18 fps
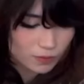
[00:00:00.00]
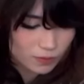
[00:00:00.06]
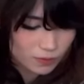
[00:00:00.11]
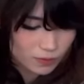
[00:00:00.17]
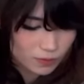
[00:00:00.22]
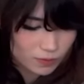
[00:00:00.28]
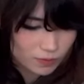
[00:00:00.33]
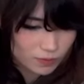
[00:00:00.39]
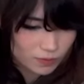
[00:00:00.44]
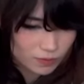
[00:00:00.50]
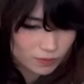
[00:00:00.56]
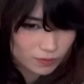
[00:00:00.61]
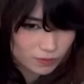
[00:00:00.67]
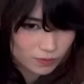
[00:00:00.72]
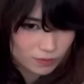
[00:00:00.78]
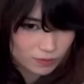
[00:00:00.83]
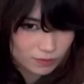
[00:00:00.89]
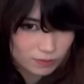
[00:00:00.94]

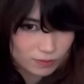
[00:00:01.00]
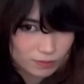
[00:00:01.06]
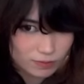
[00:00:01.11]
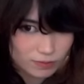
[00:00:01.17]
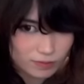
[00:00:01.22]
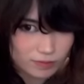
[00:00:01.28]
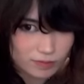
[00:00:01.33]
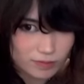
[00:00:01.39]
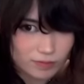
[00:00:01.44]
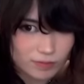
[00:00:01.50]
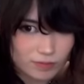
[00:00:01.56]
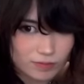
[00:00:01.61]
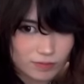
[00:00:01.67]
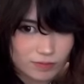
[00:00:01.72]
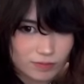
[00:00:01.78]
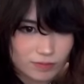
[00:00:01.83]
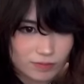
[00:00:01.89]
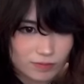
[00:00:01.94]

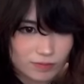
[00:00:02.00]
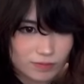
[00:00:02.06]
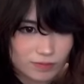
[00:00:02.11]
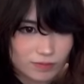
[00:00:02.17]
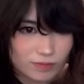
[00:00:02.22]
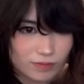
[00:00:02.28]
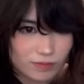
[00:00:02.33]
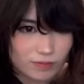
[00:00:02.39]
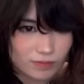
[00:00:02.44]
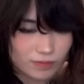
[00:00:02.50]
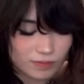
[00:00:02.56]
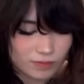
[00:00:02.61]
Nobody speaks.